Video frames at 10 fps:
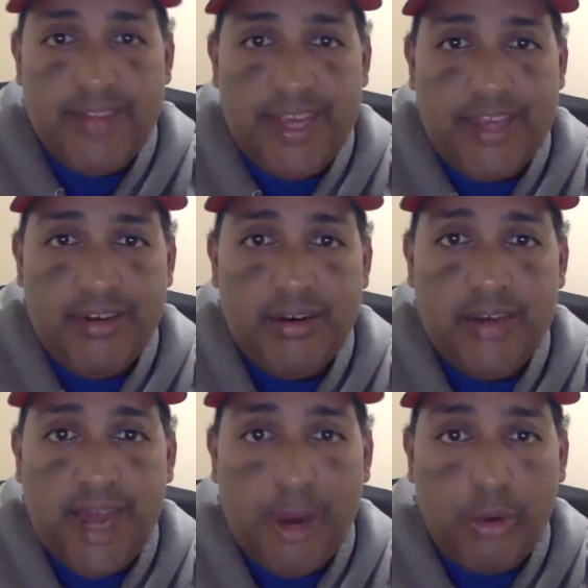They can
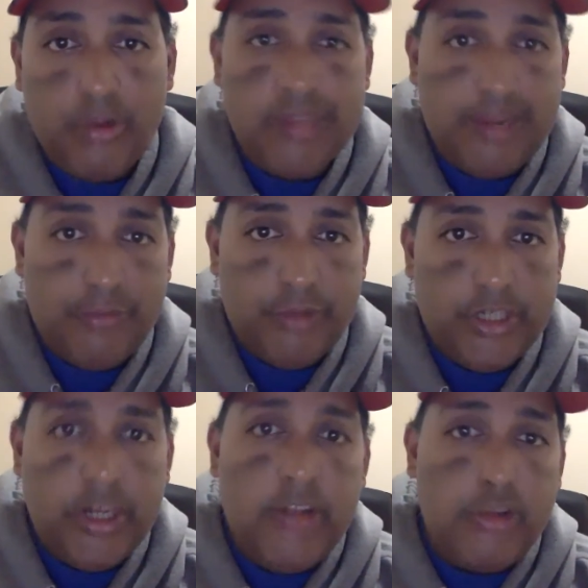now
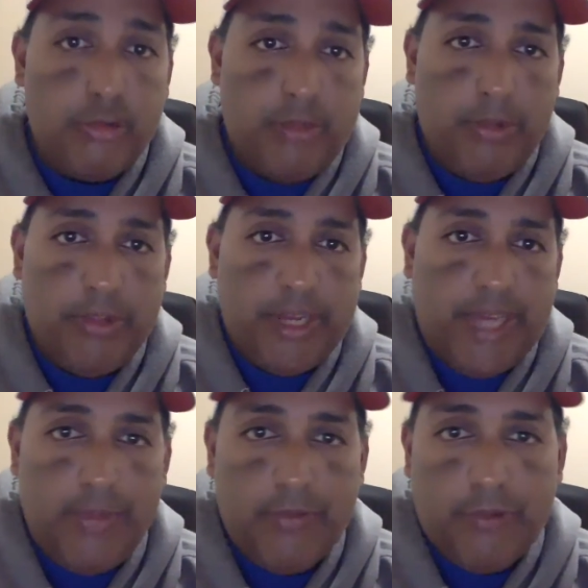leverage those people that
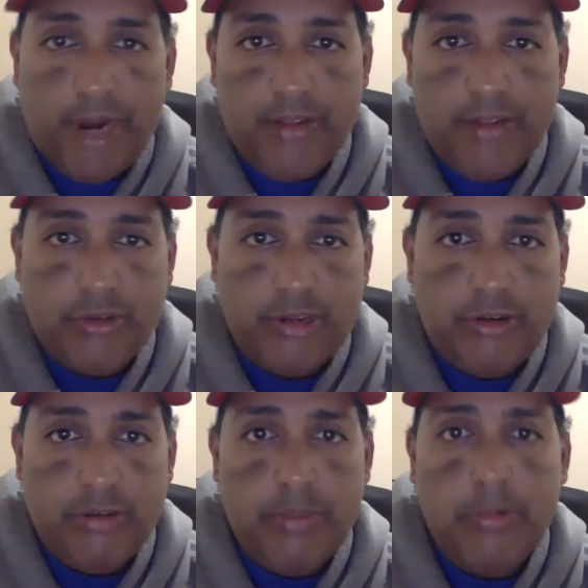came in Friday, those
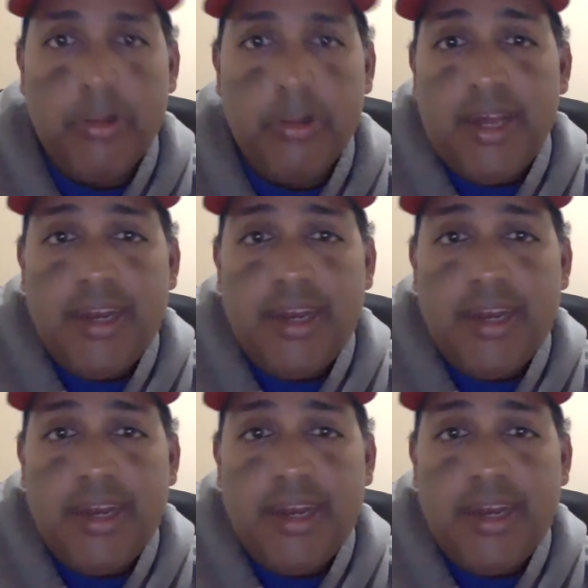100 people.